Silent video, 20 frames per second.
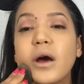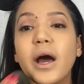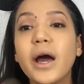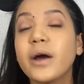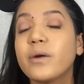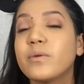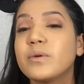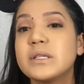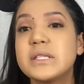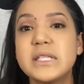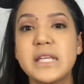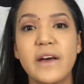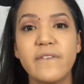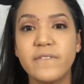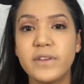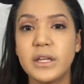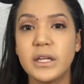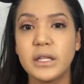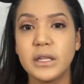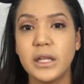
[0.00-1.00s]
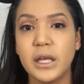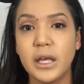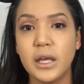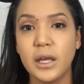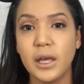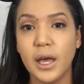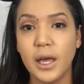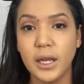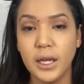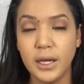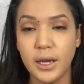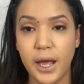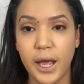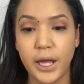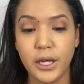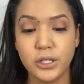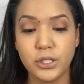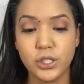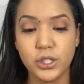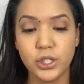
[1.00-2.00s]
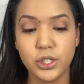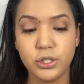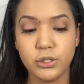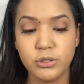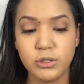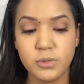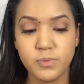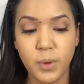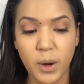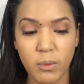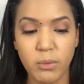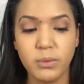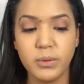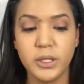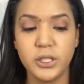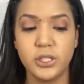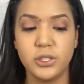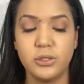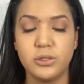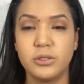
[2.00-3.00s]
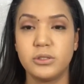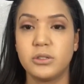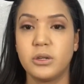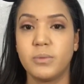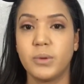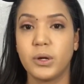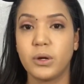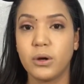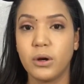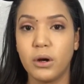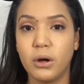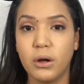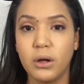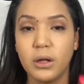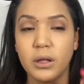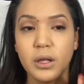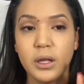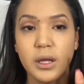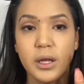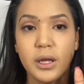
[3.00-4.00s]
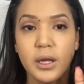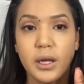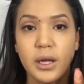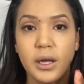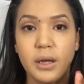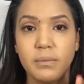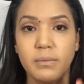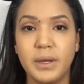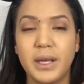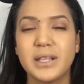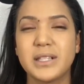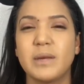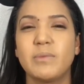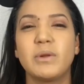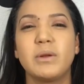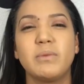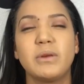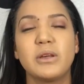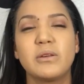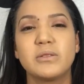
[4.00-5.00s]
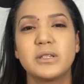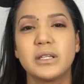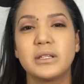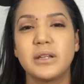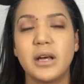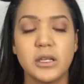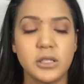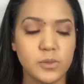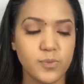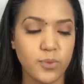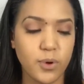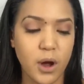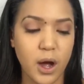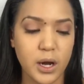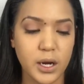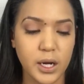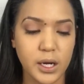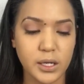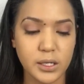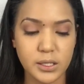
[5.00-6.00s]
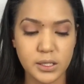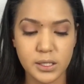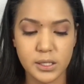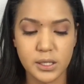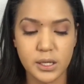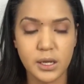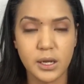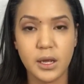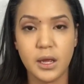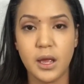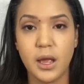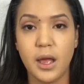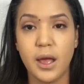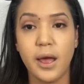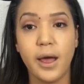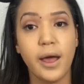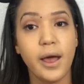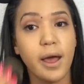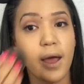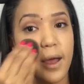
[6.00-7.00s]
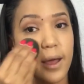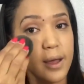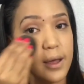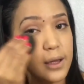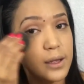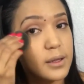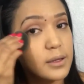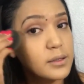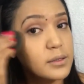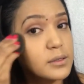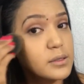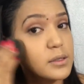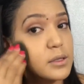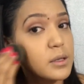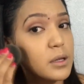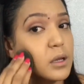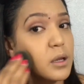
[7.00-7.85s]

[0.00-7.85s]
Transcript: I would definitely any day probably choose a Dermacol because I'm going to be using less product, and